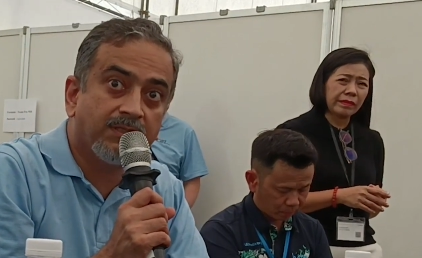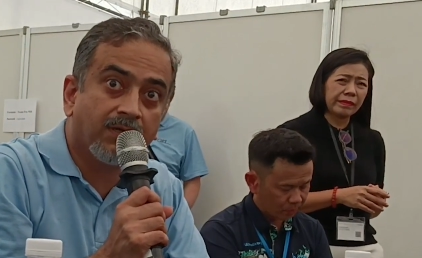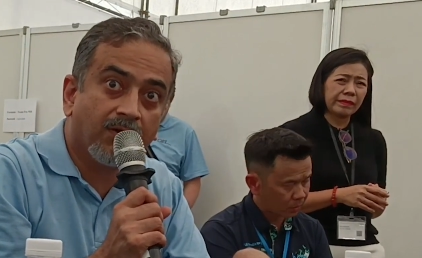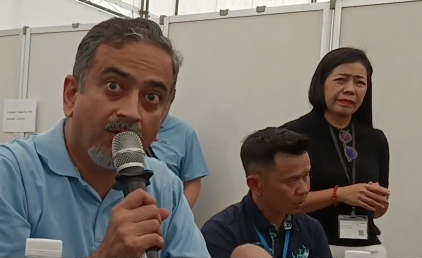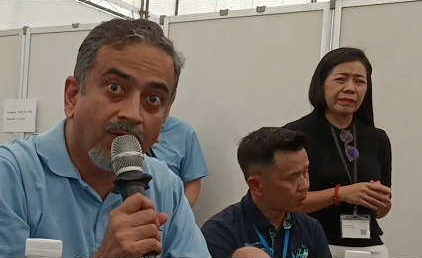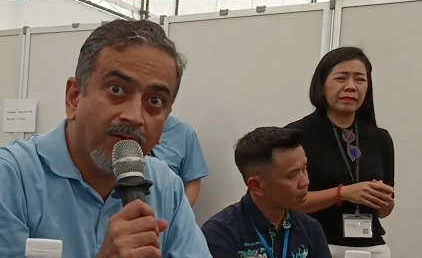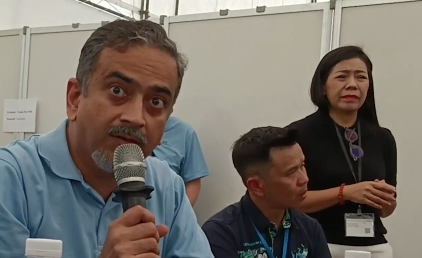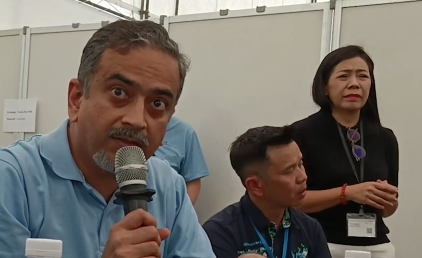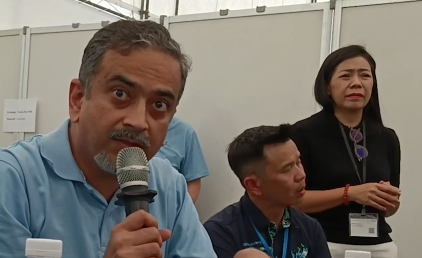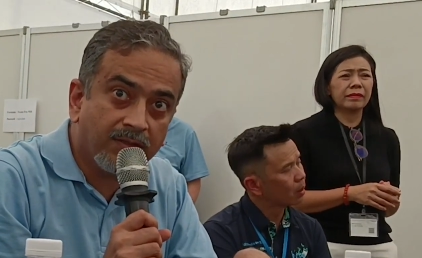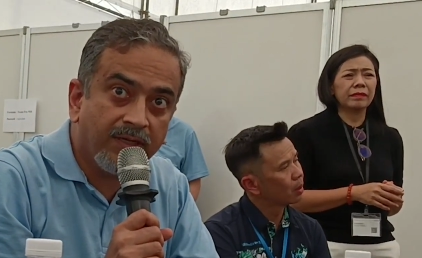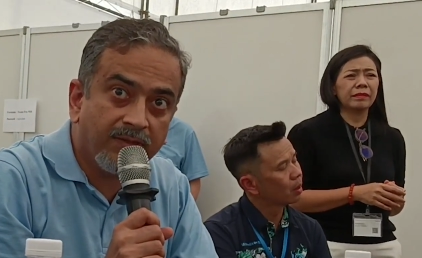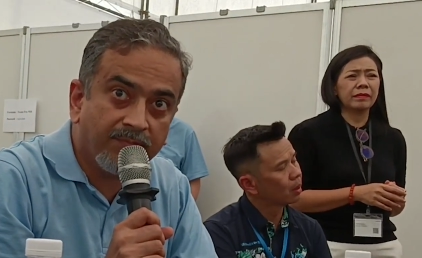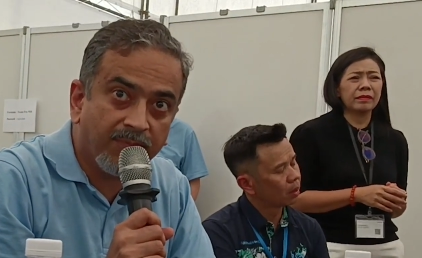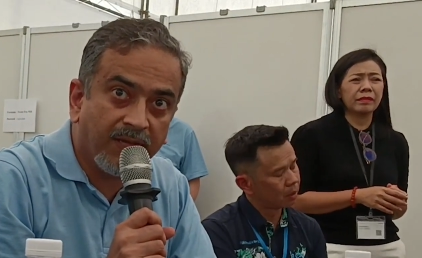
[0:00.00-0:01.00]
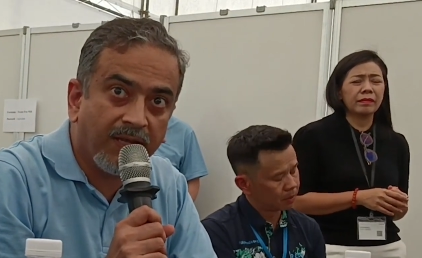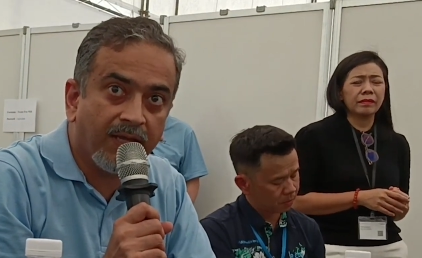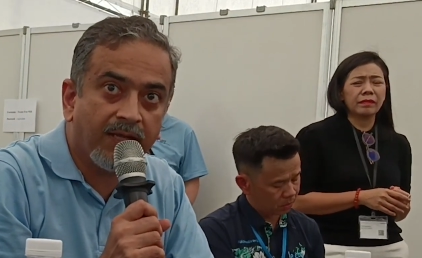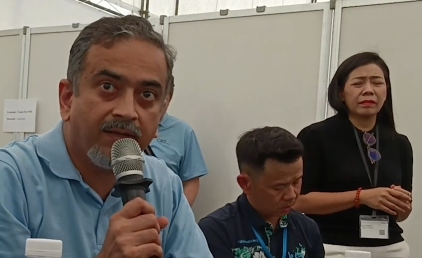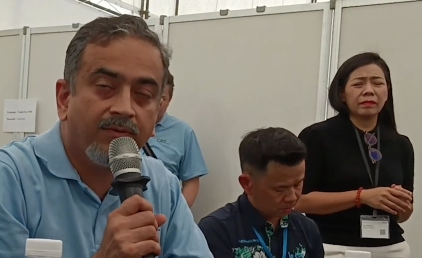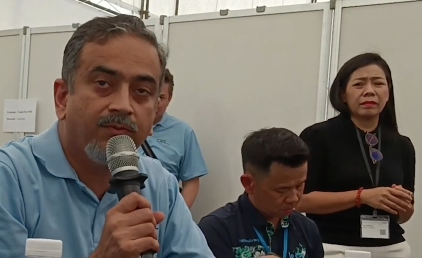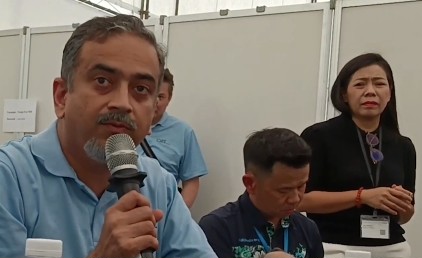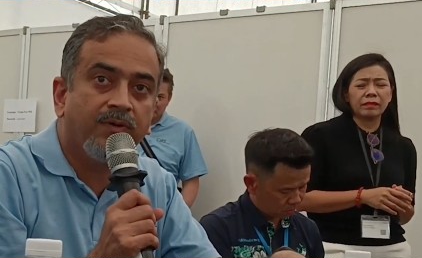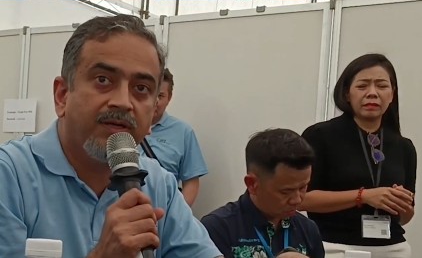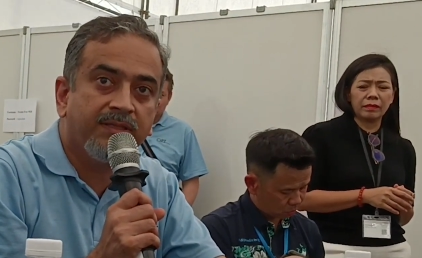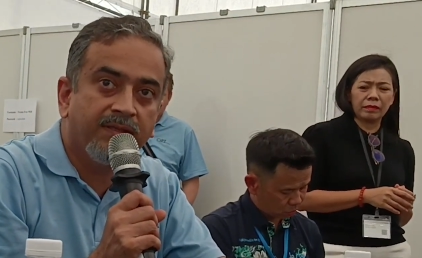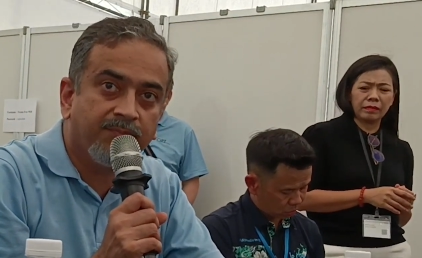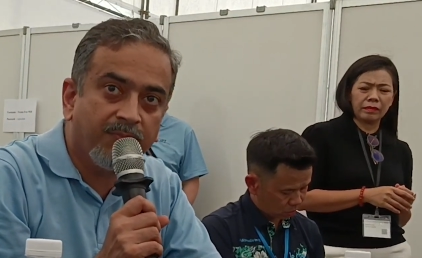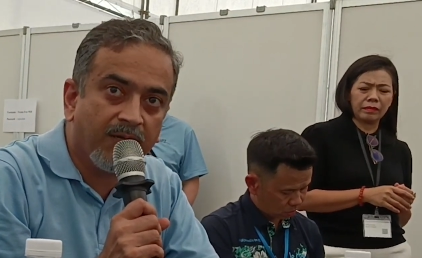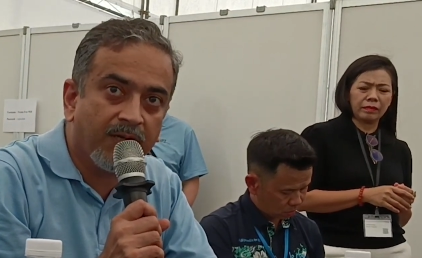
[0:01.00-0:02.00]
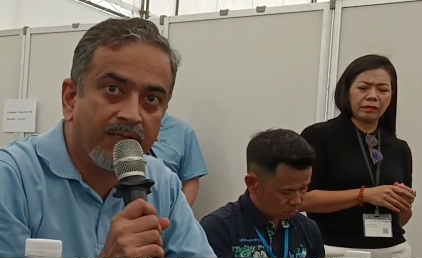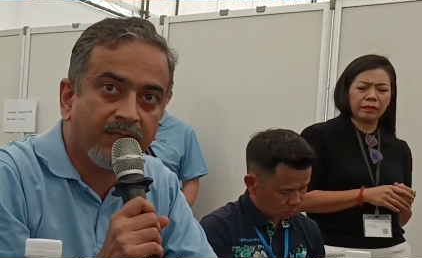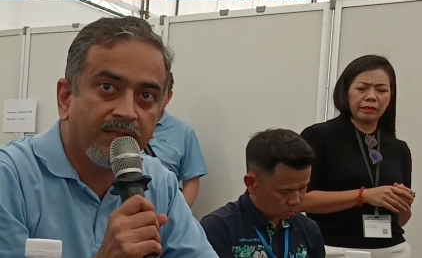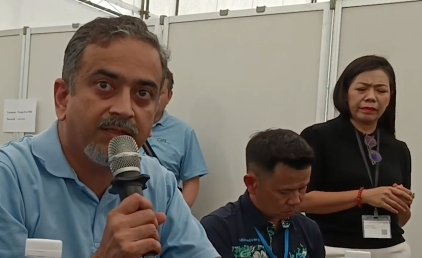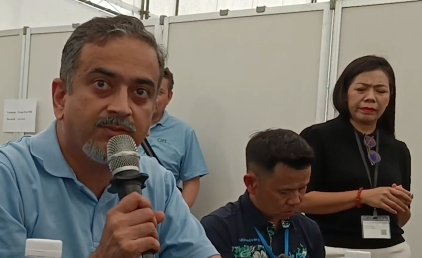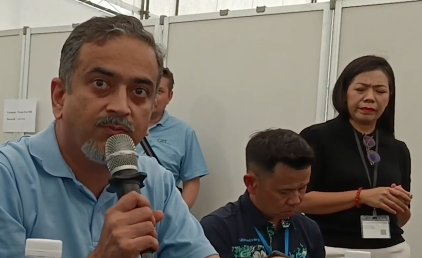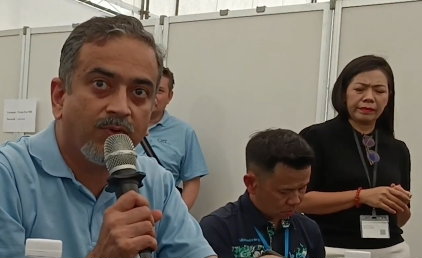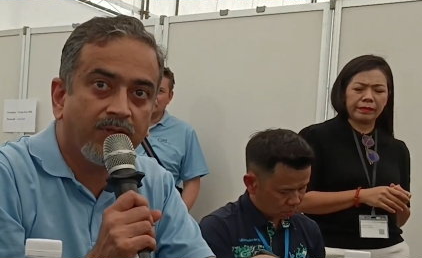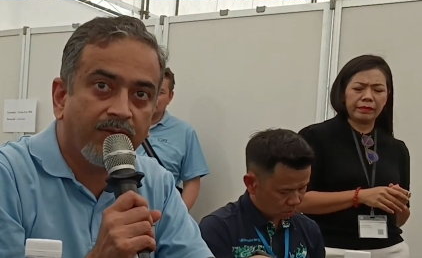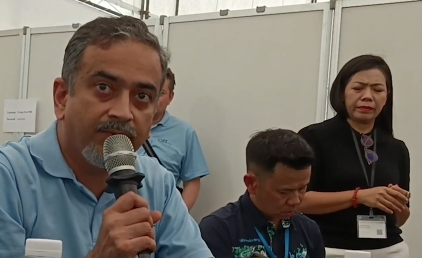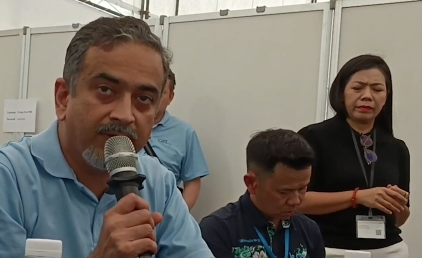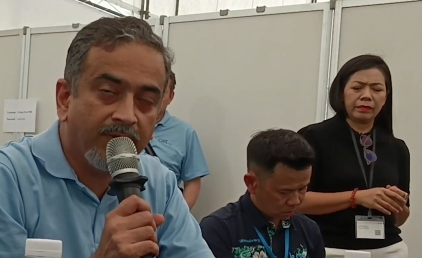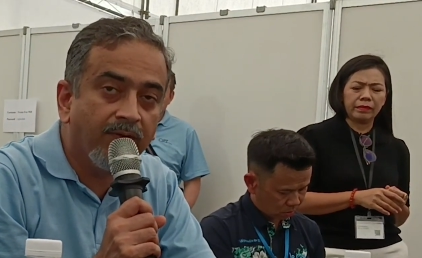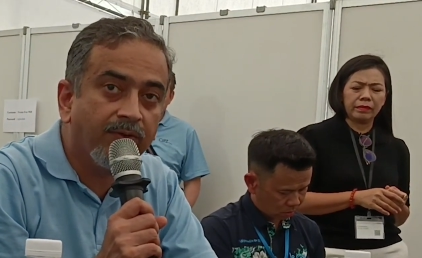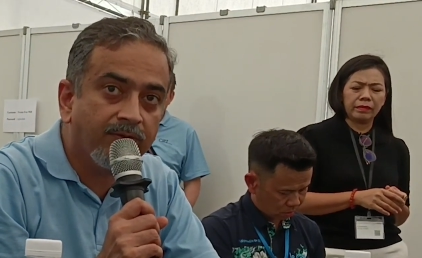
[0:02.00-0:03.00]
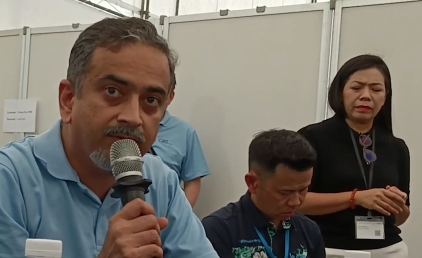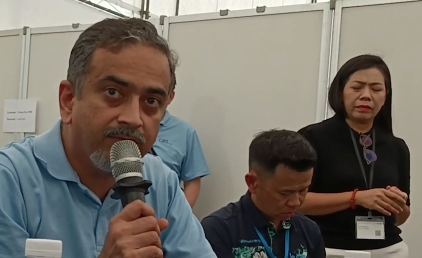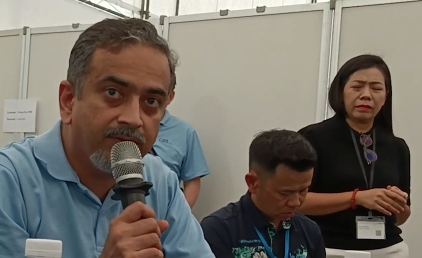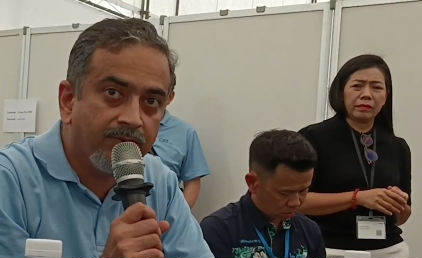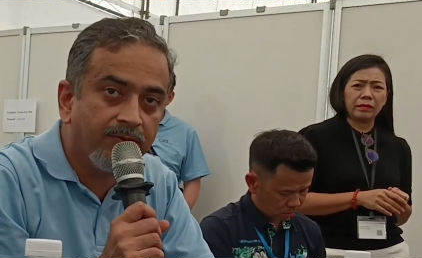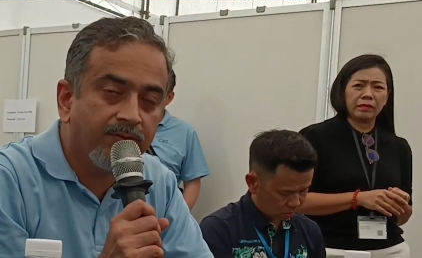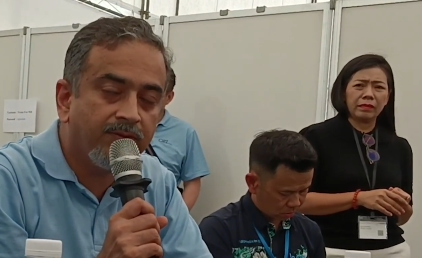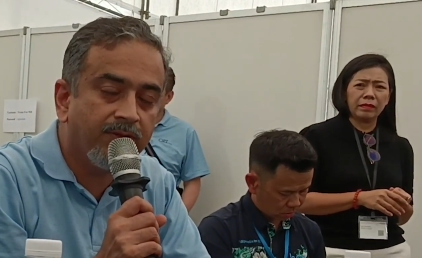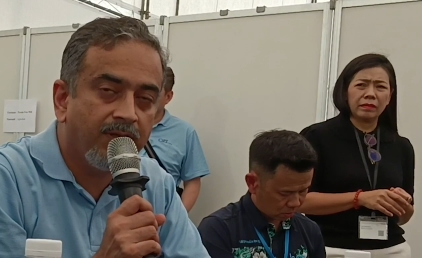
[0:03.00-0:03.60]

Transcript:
Speaker 1: the concrete plan, who are the partners, what are we going to do,